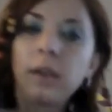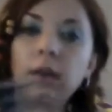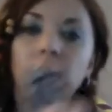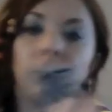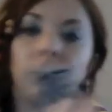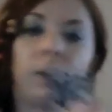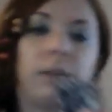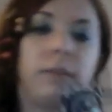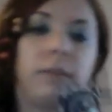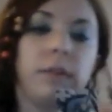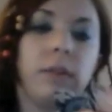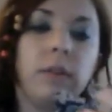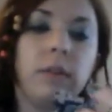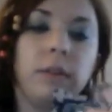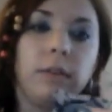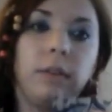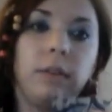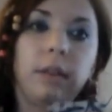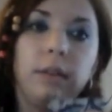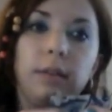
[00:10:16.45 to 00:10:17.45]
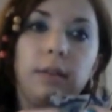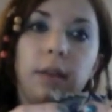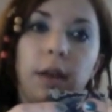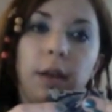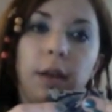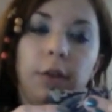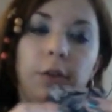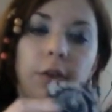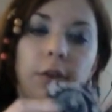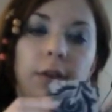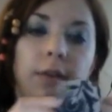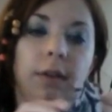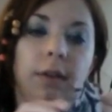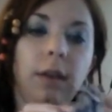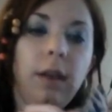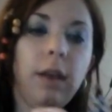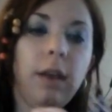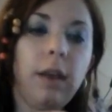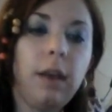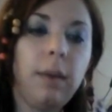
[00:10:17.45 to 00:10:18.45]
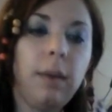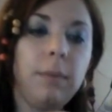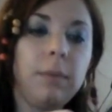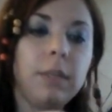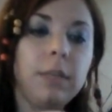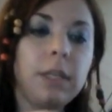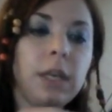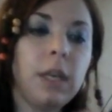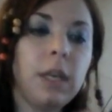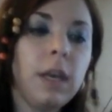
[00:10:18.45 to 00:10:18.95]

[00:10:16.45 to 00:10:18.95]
Okay, so this edge isn't hemmed.